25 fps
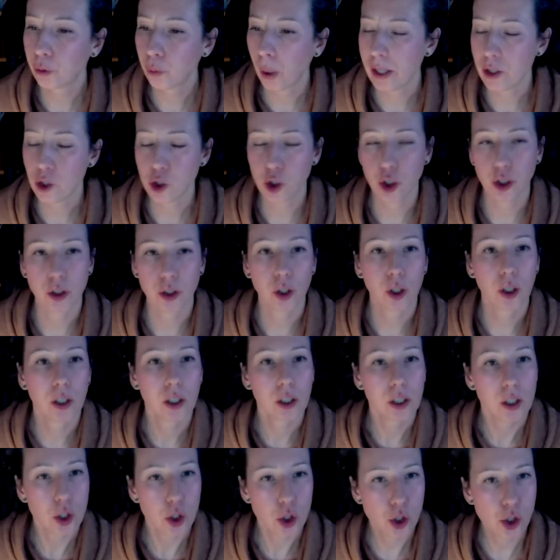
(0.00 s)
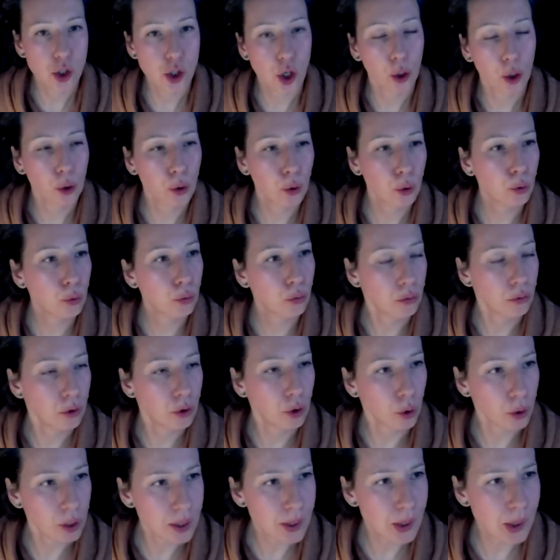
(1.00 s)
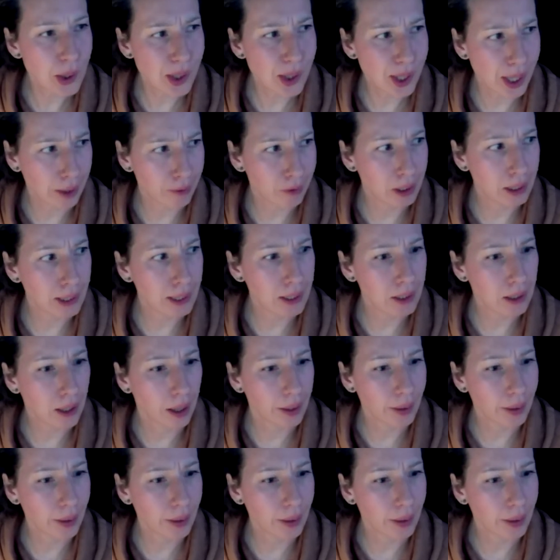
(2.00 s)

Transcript: question. So not necessarily.